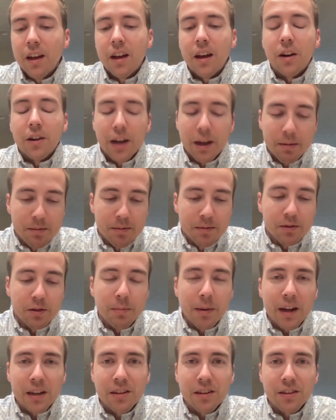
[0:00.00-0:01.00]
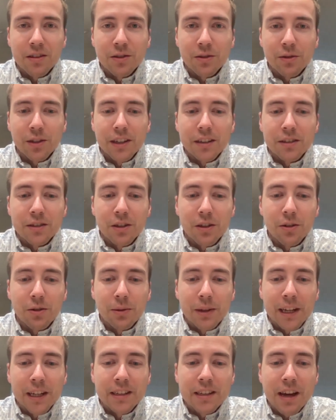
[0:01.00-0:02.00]
Okay, so back to the story. So we
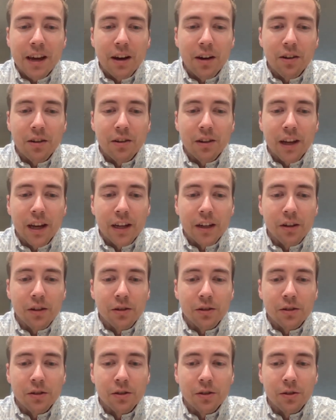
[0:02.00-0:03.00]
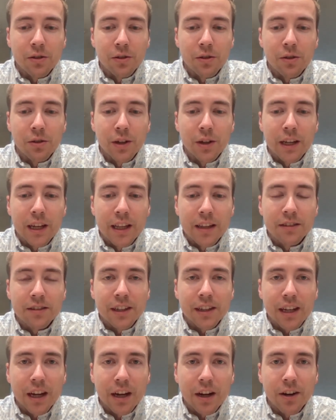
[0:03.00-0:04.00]
get down, I go to
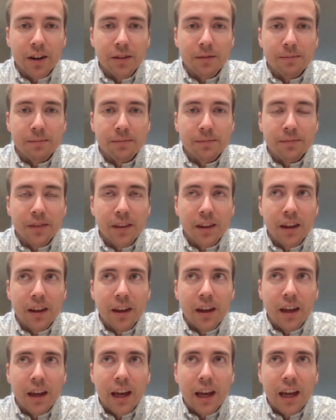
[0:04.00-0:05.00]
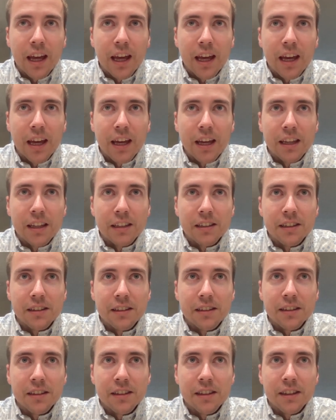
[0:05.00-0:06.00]
Instacare, and
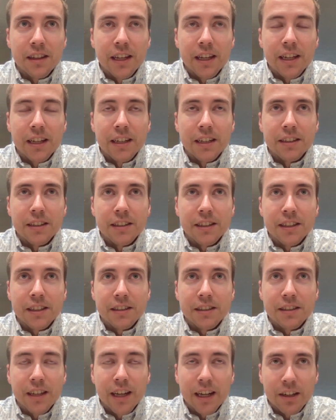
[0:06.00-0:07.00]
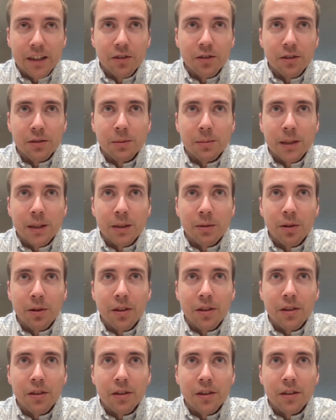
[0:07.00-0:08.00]
they diagnosed me
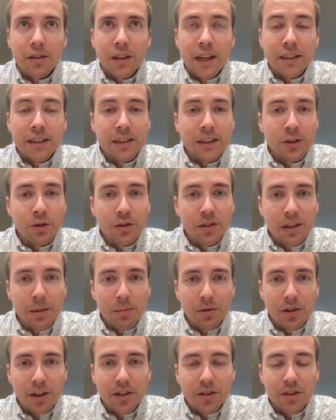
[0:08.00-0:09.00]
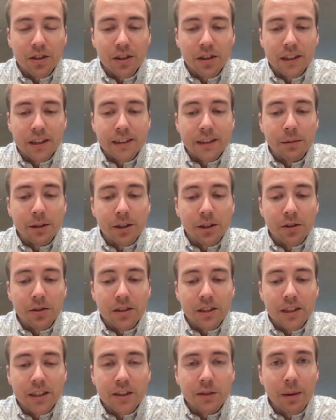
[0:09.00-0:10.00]
with an AC joint separation. They tell me to go
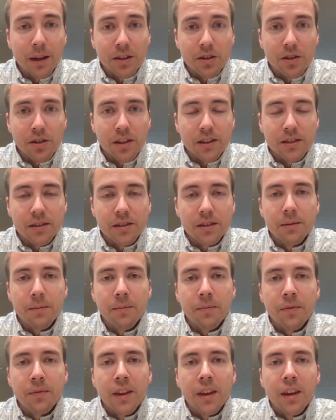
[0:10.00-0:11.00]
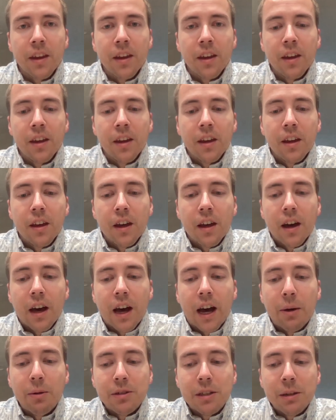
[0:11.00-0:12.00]
see a specialist.
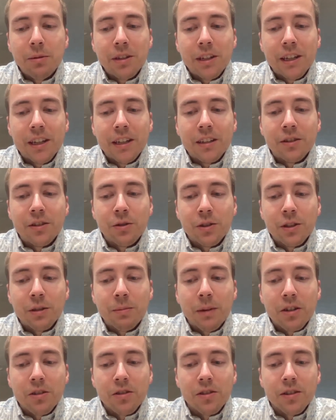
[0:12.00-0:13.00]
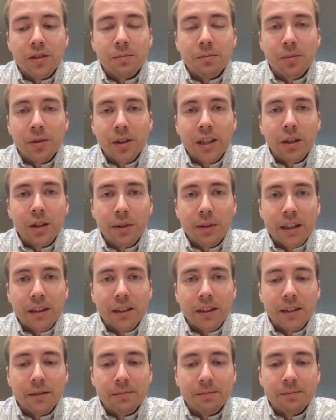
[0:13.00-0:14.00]
I was able to get into a specialist pretty
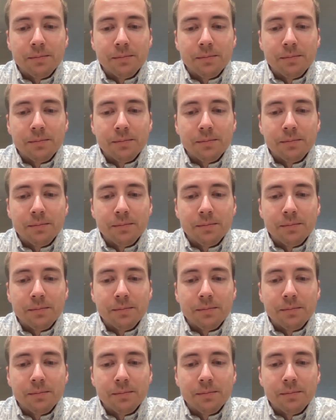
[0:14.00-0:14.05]
quickly.